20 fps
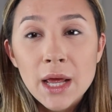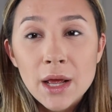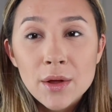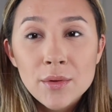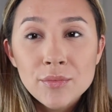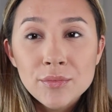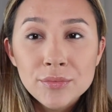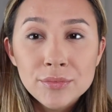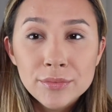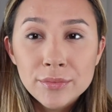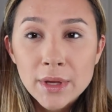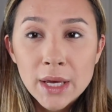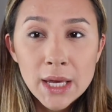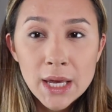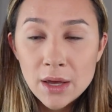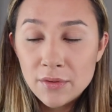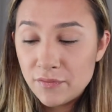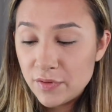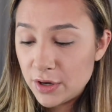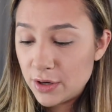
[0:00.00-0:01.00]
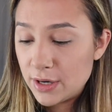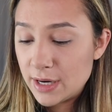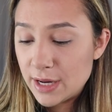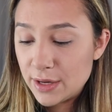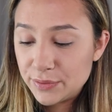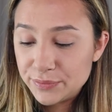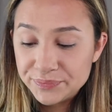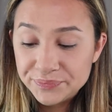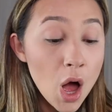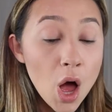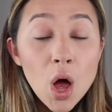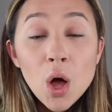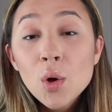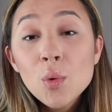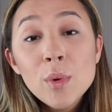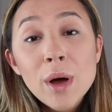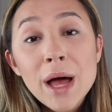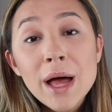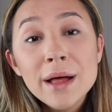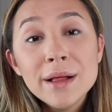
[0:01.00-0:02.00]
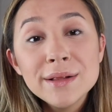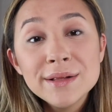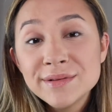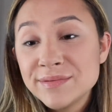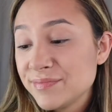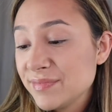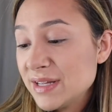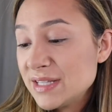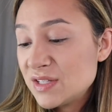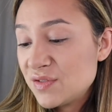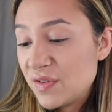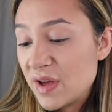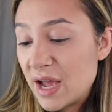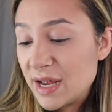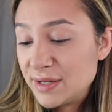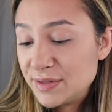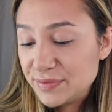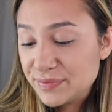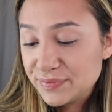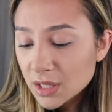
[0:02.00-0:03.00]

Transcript: I can't figure it out. Oh well, it's fine.